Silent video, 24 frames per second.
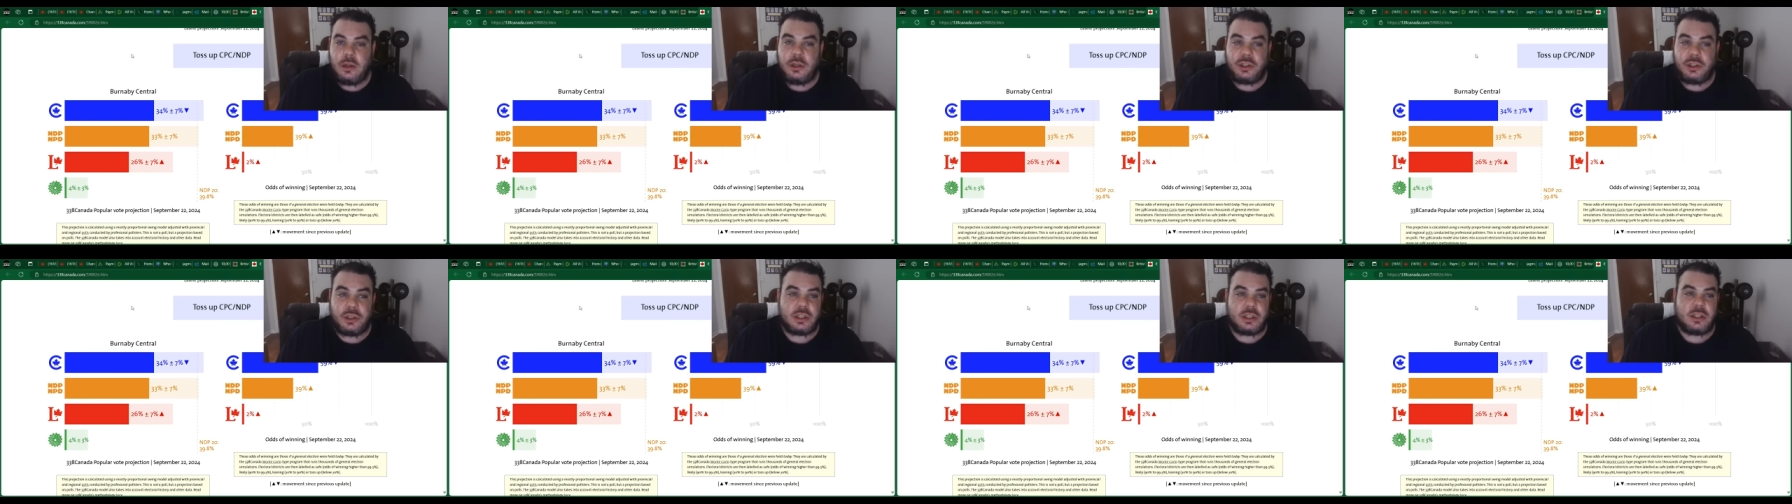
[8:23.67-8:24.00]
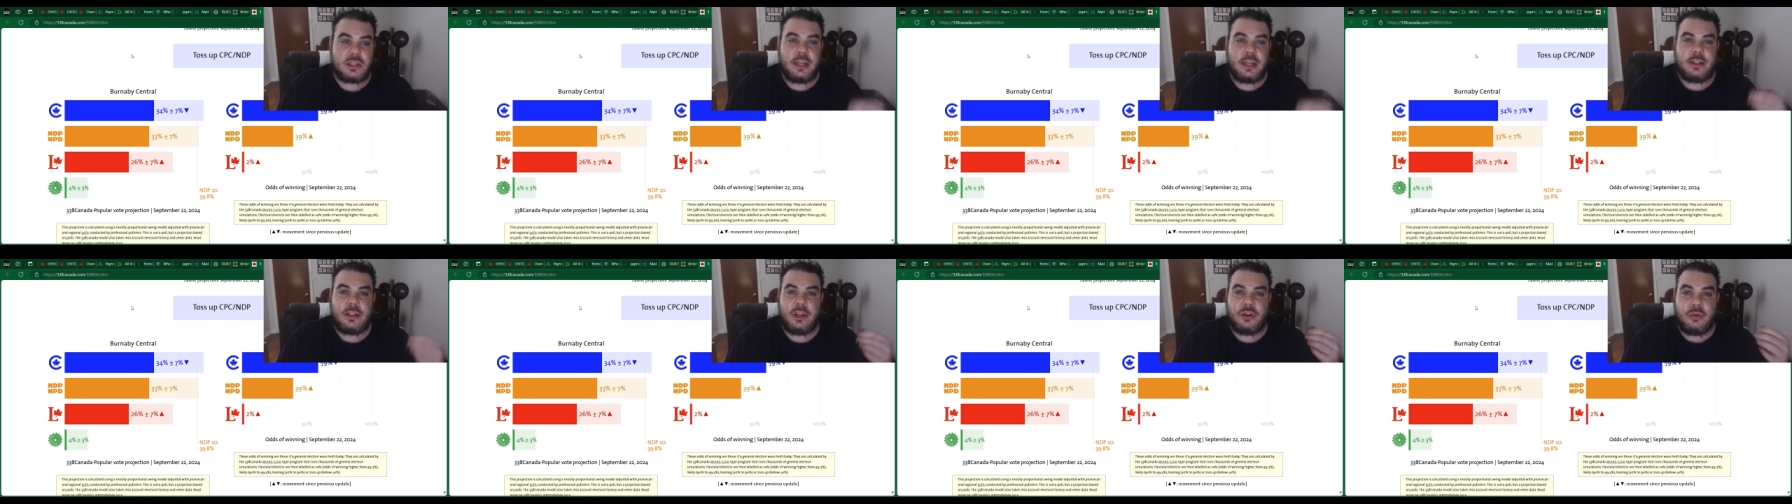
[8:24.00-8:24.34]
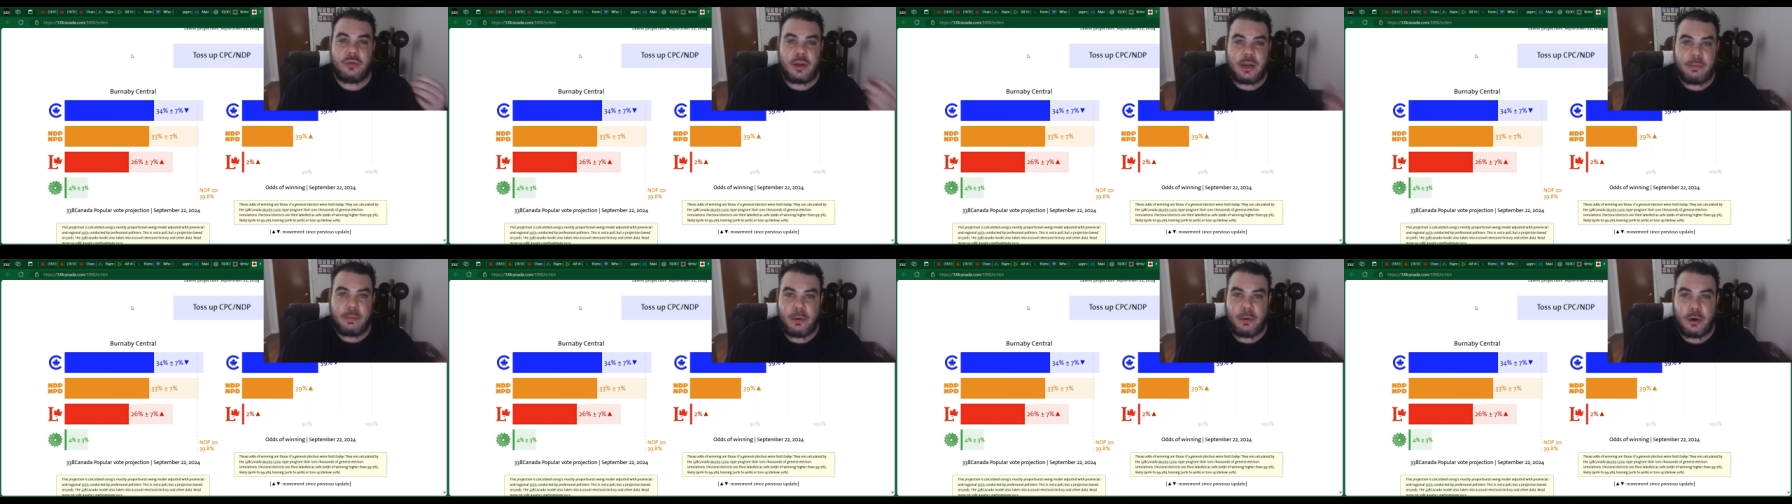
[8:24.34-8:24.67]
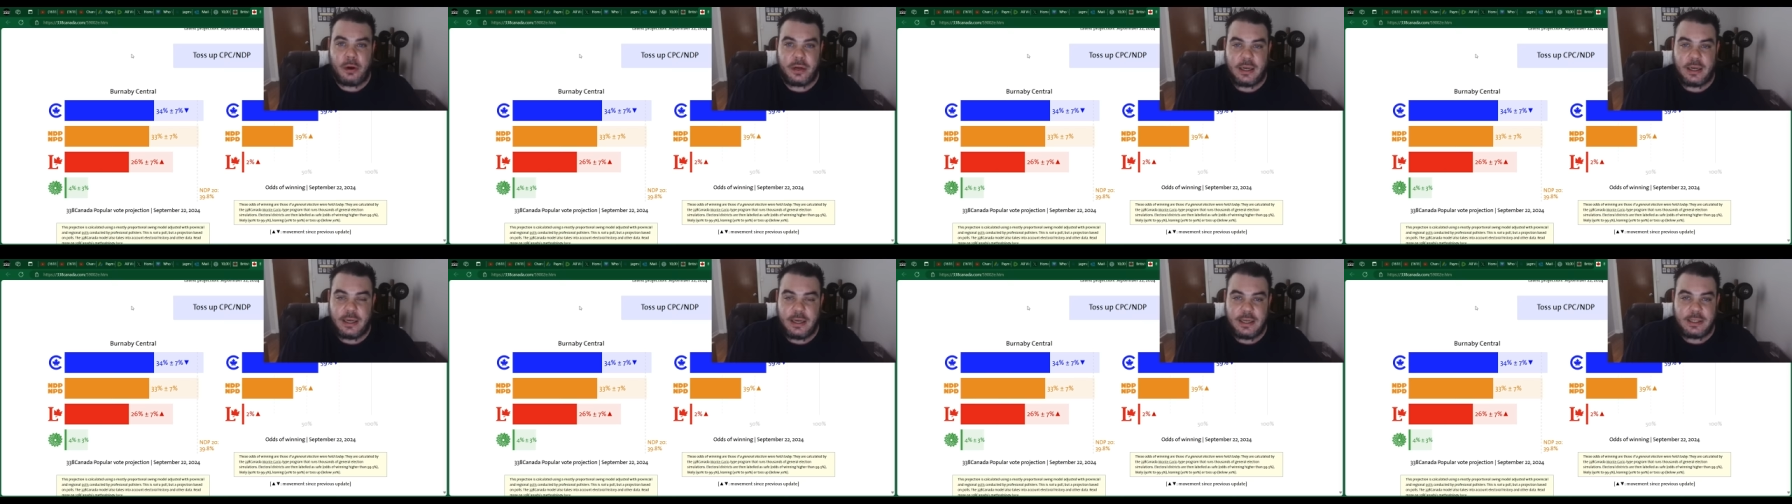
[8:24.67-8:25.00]
just like the Green
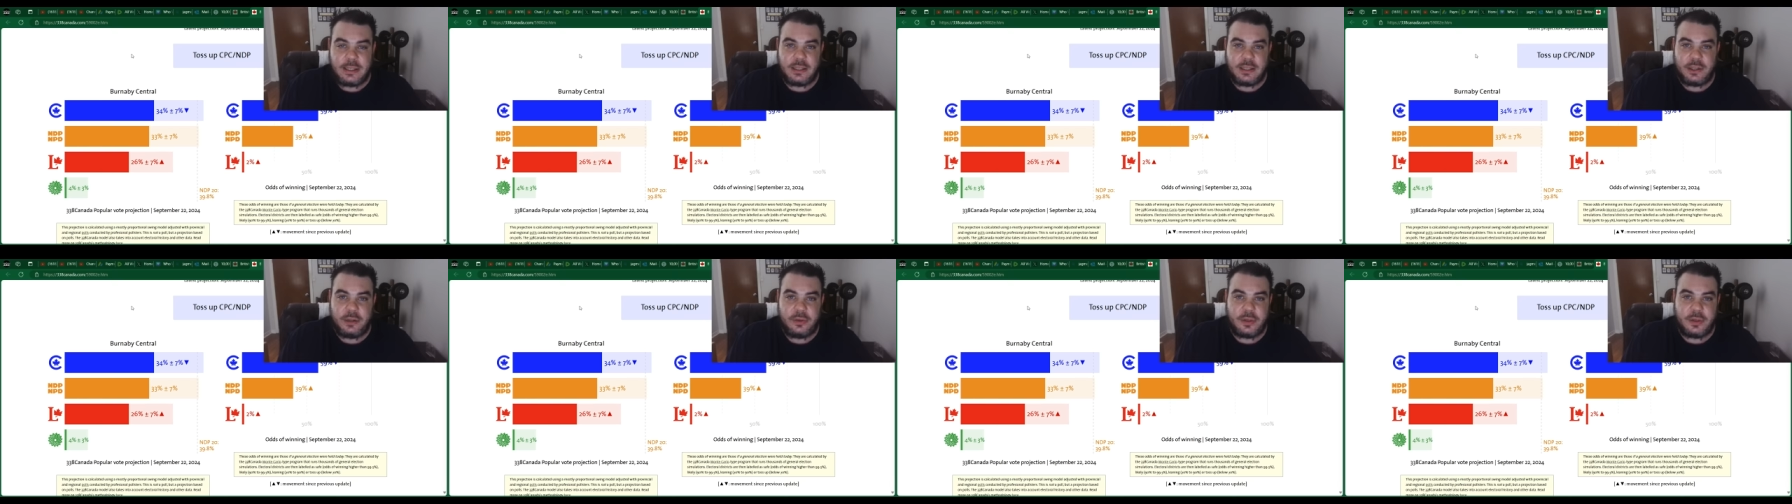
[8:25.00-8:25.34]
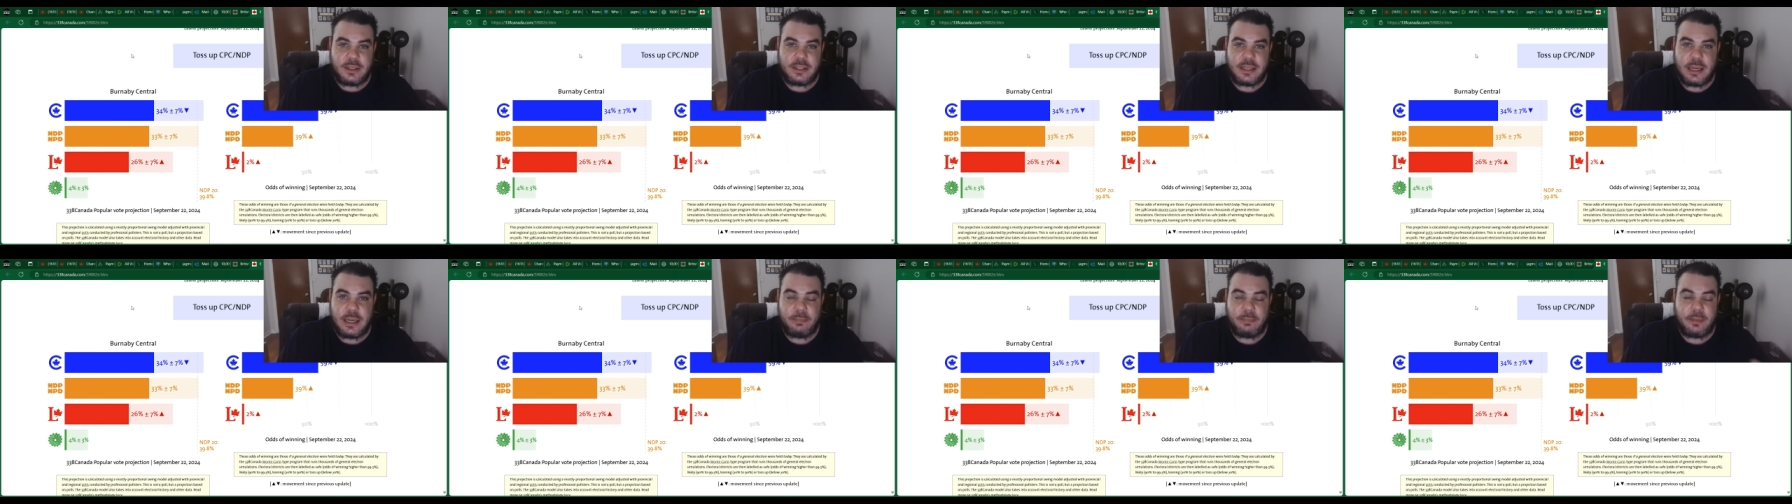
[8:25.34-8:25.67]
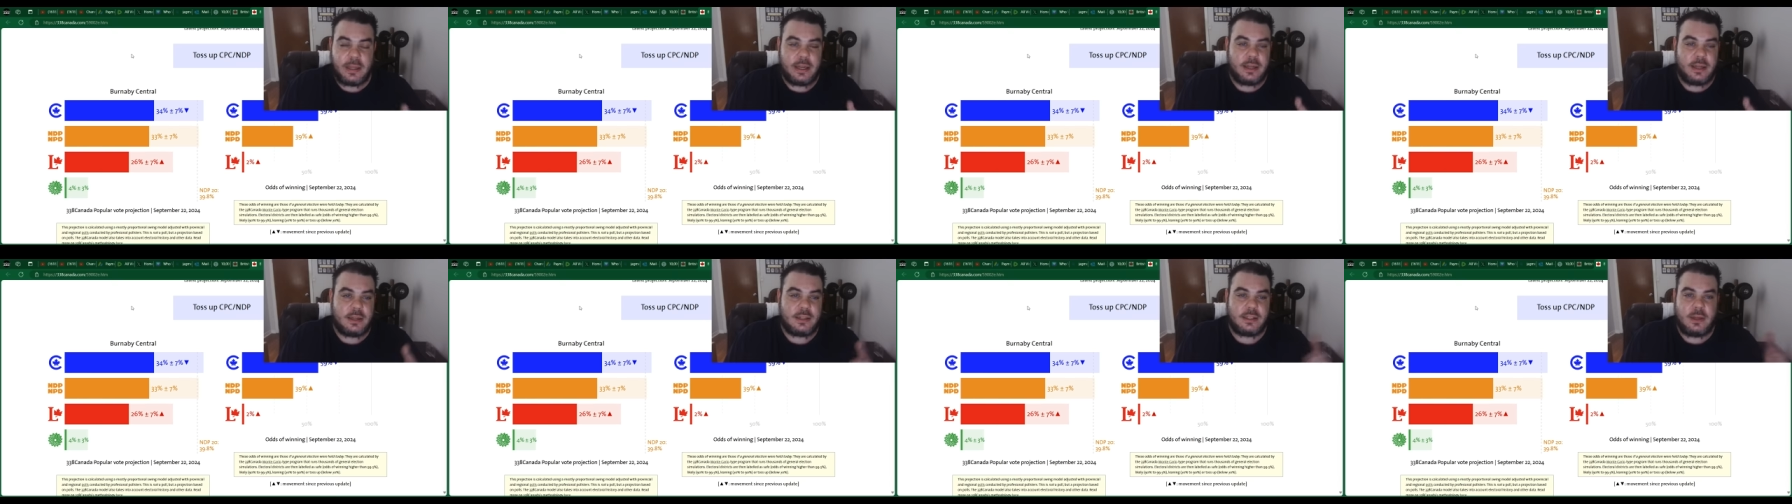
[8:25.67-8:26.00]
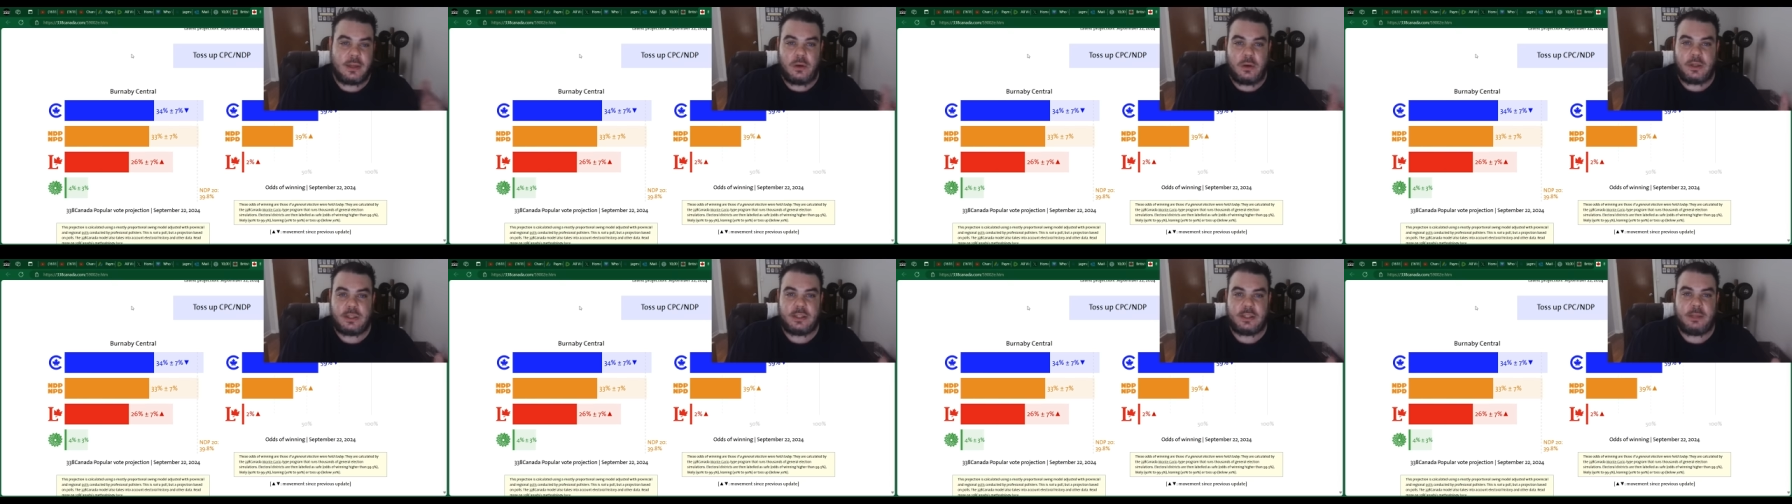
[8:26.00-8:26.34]
Party needs to do the same thing, and
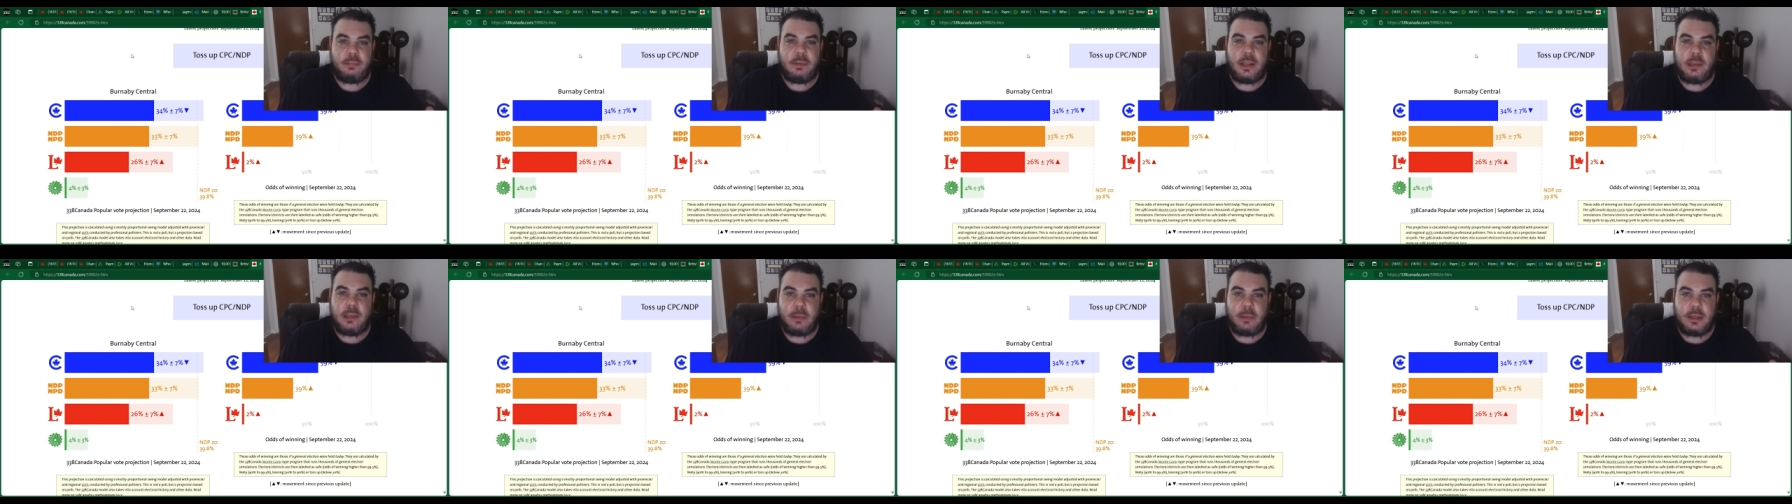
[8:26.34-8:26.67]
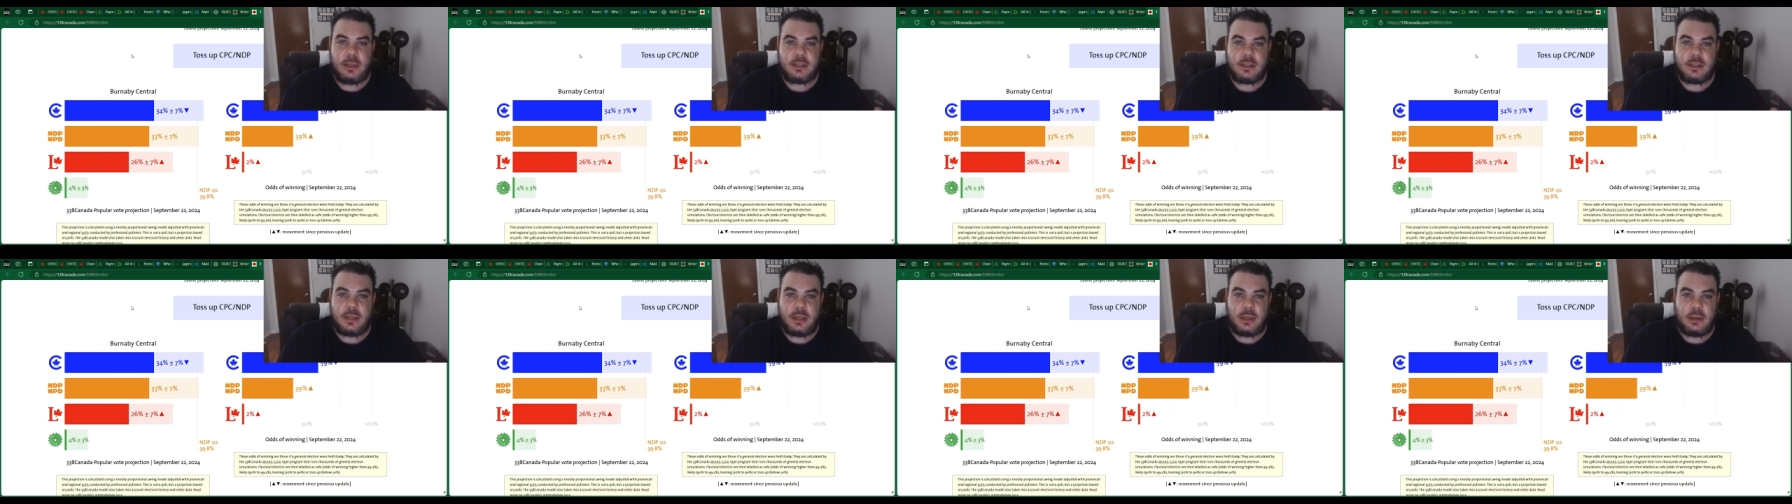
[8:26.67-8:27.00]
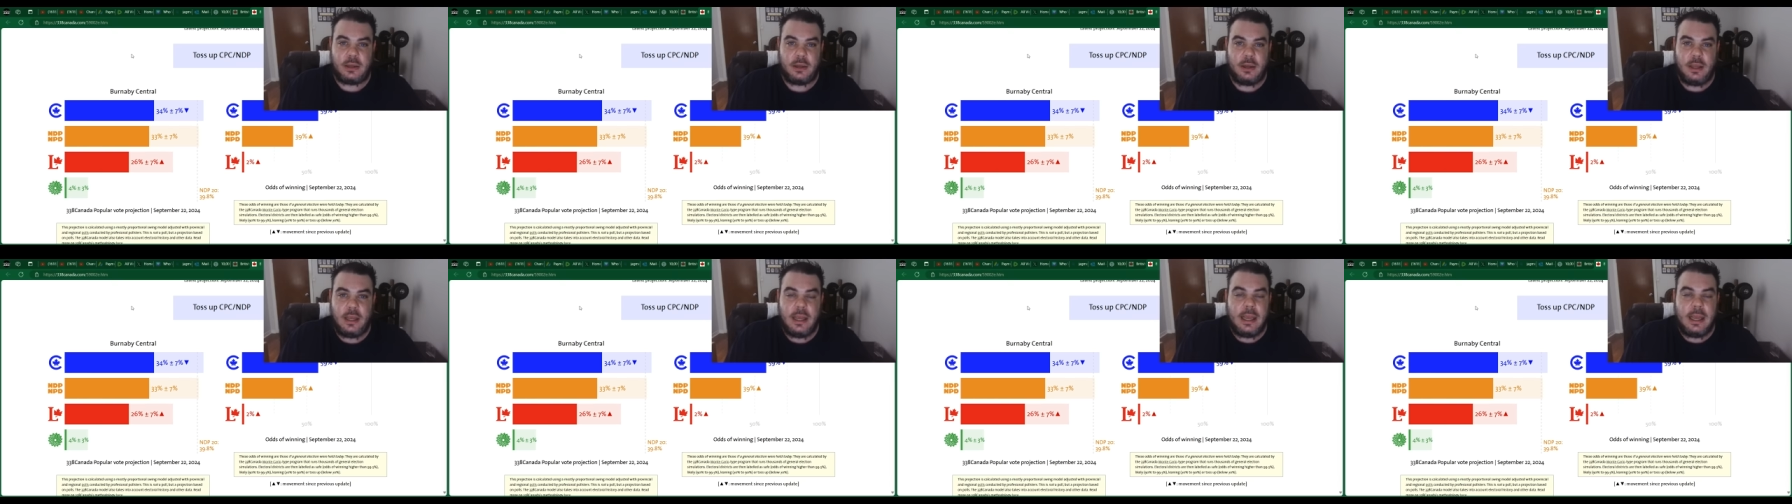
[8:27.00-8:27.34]
so does the PPC.